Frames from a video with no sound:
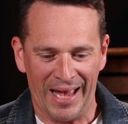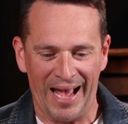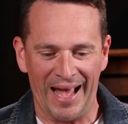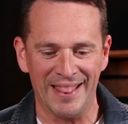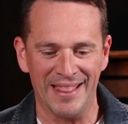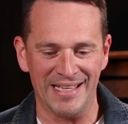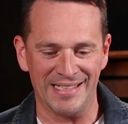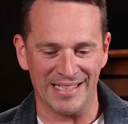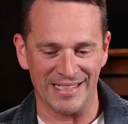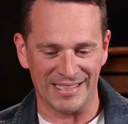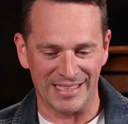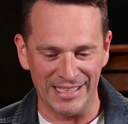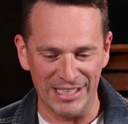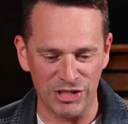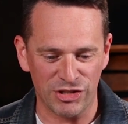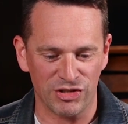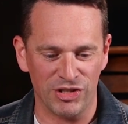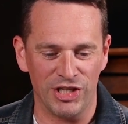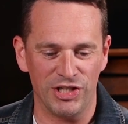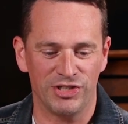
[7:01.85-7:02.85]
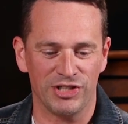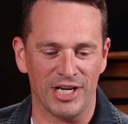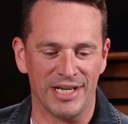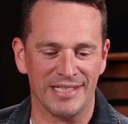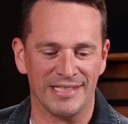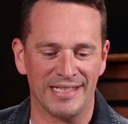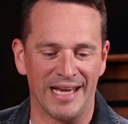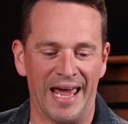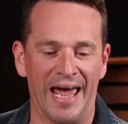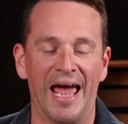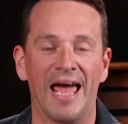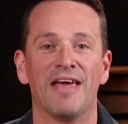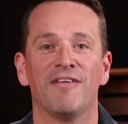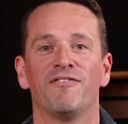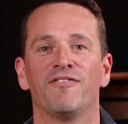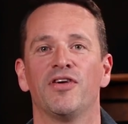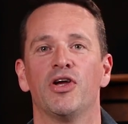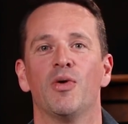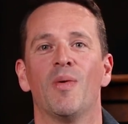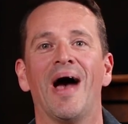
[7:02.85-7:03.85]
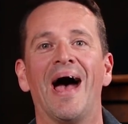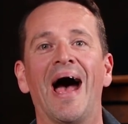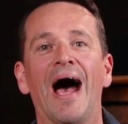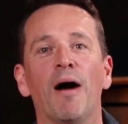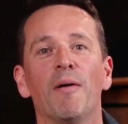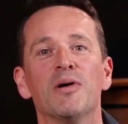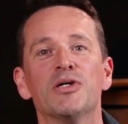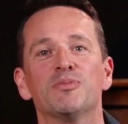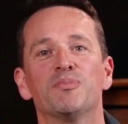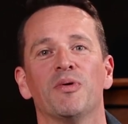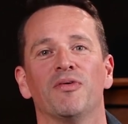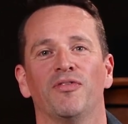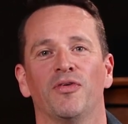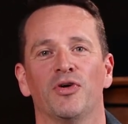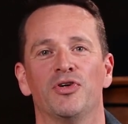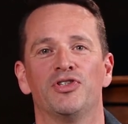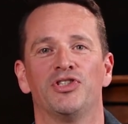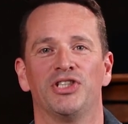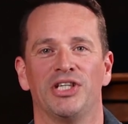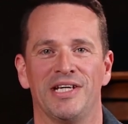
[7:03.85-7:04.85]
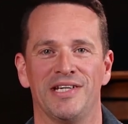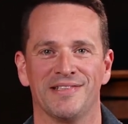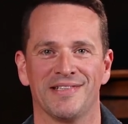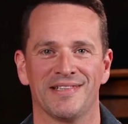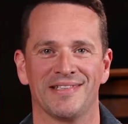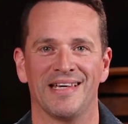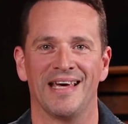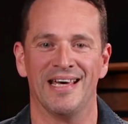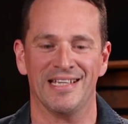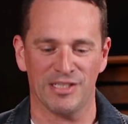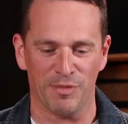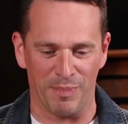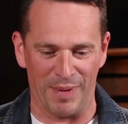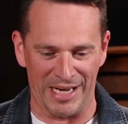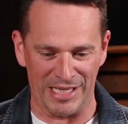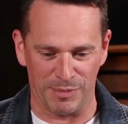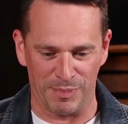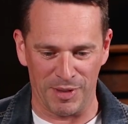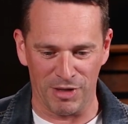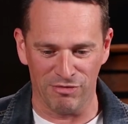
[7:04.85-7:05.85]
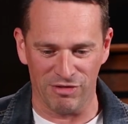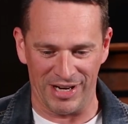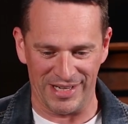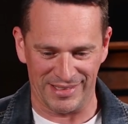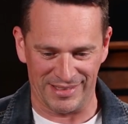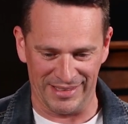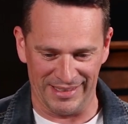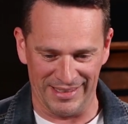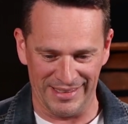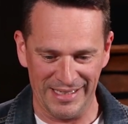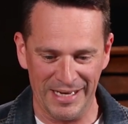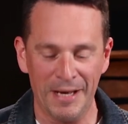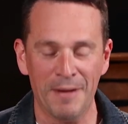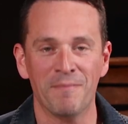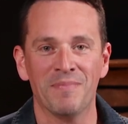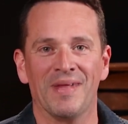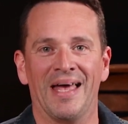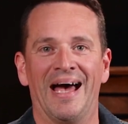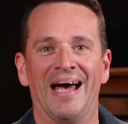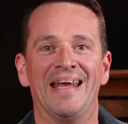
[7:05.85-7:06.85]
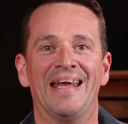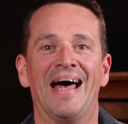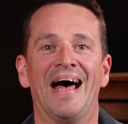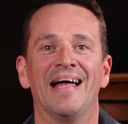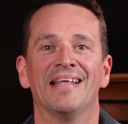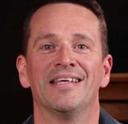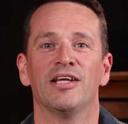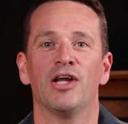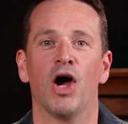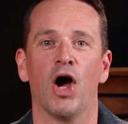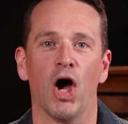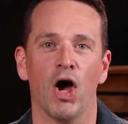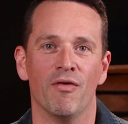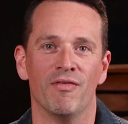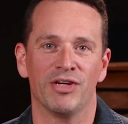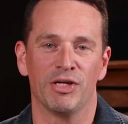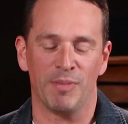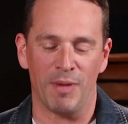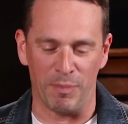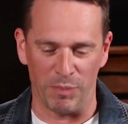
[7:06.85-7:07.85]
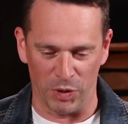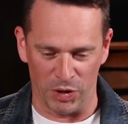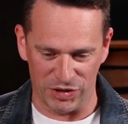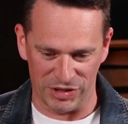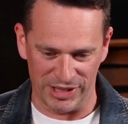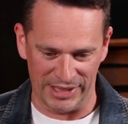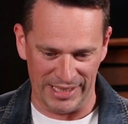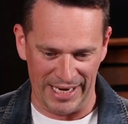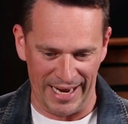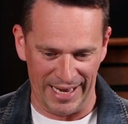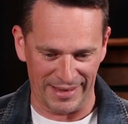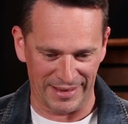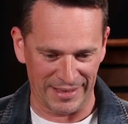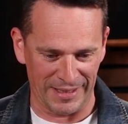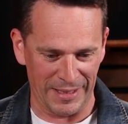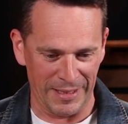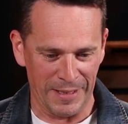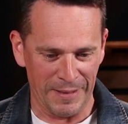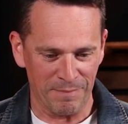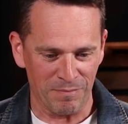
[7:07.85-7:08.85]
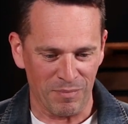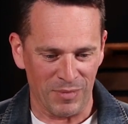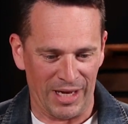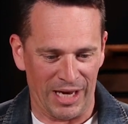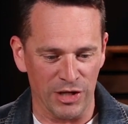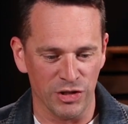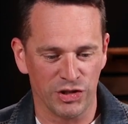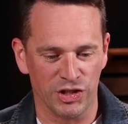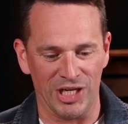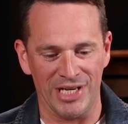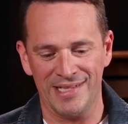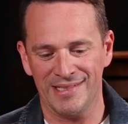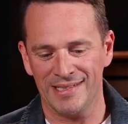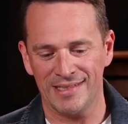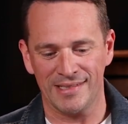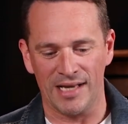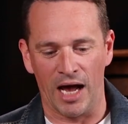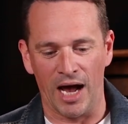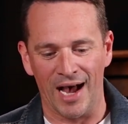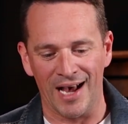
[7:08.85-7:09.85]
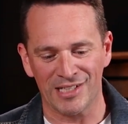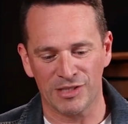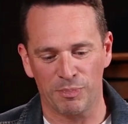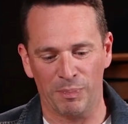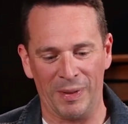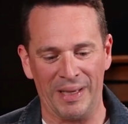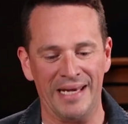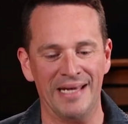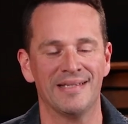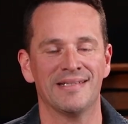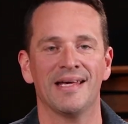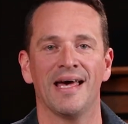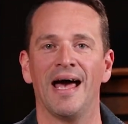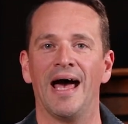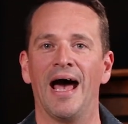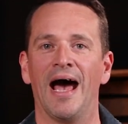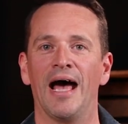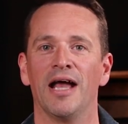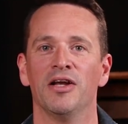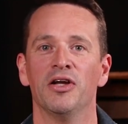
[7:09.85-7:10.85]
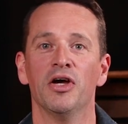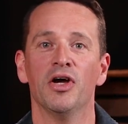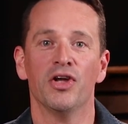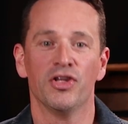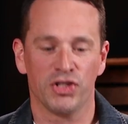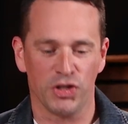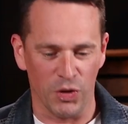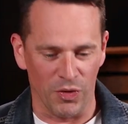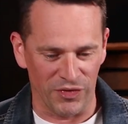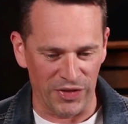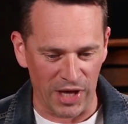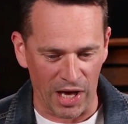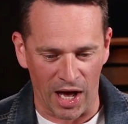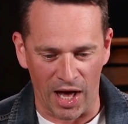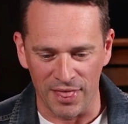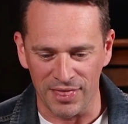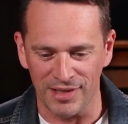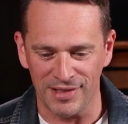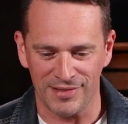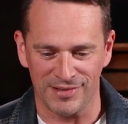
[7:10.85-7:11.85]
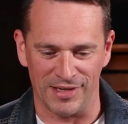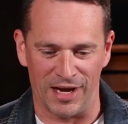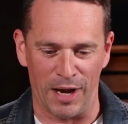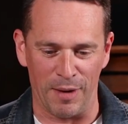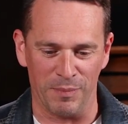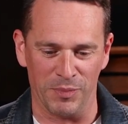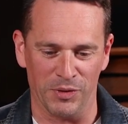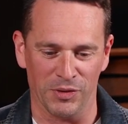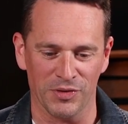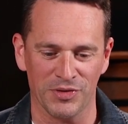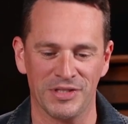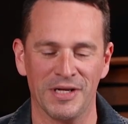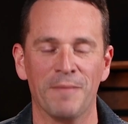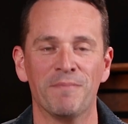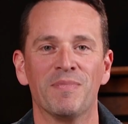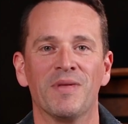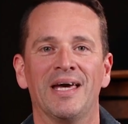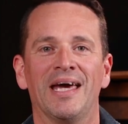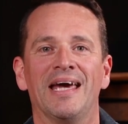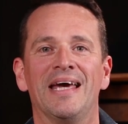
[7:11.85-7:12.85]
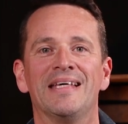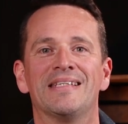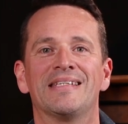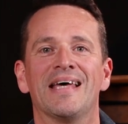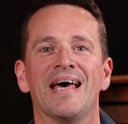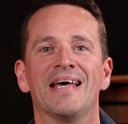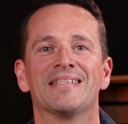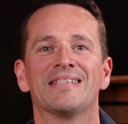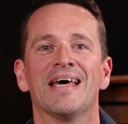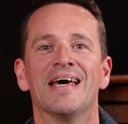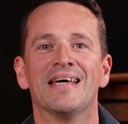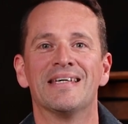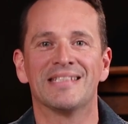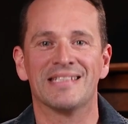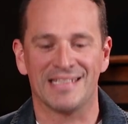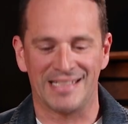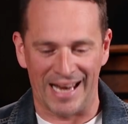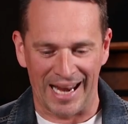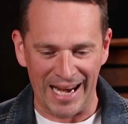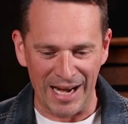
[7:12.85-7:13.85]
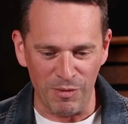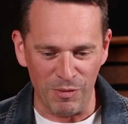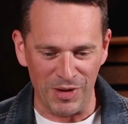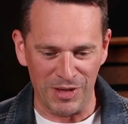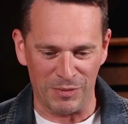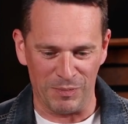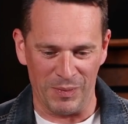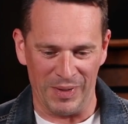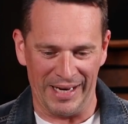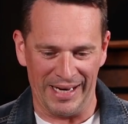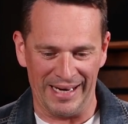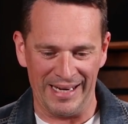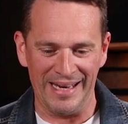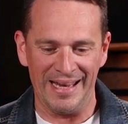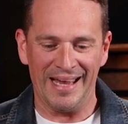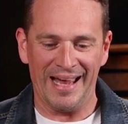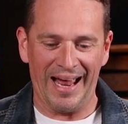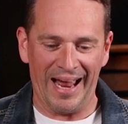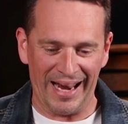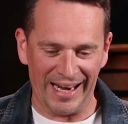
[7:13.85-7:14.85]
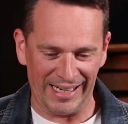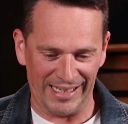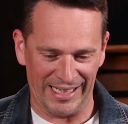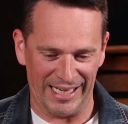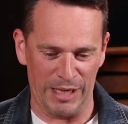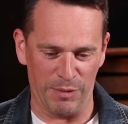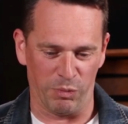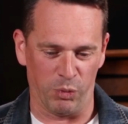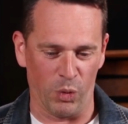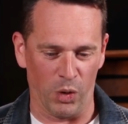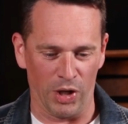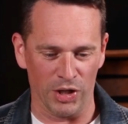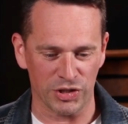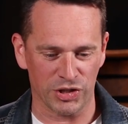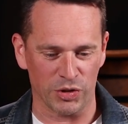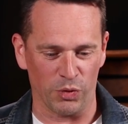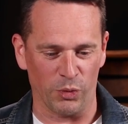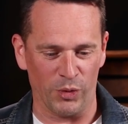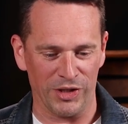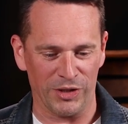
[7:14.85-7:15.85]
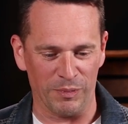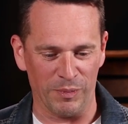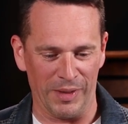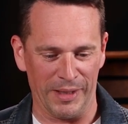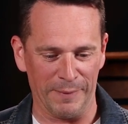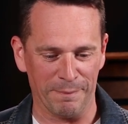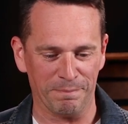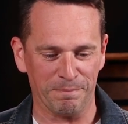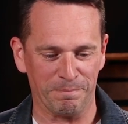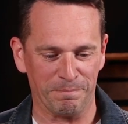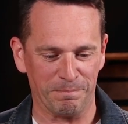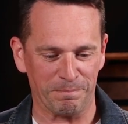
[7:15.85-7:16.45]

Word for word: And this is literally just a few hours before Jesus is about to be arrested and handed over to be put to death. And Jesus asked Peter and two of the other disciples, he says, stay with me and keep watch with me.